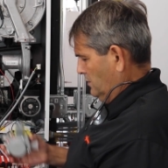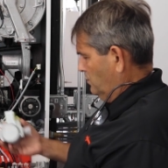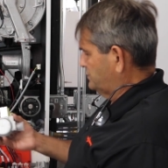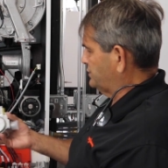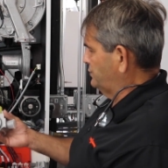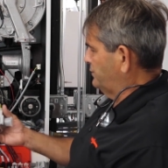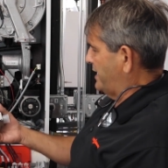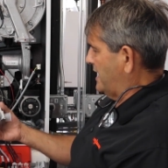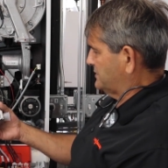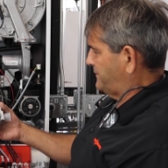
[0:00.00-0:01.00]
What your new
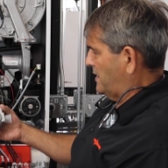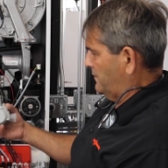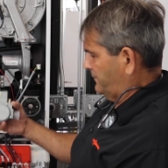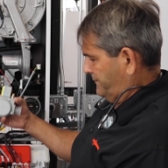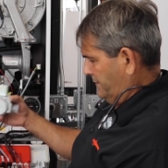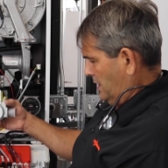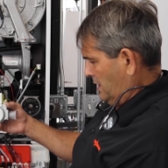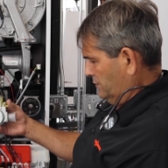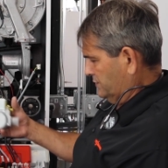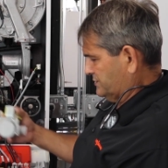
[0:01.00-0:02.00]
gas valve
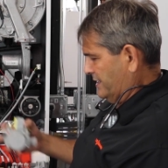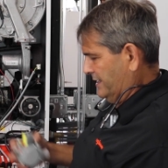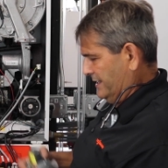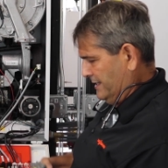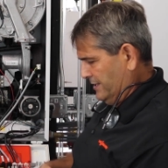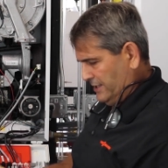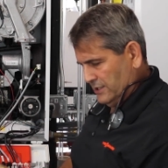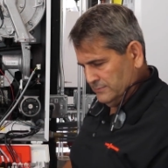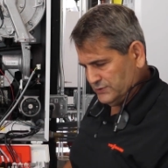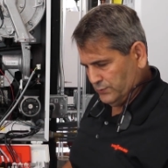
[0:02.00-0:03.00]
looks like, and it
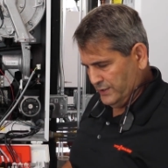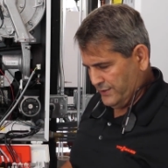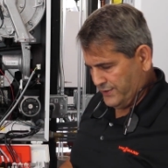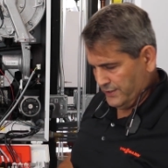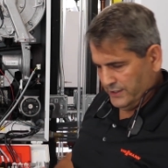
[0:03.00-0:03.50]
comes with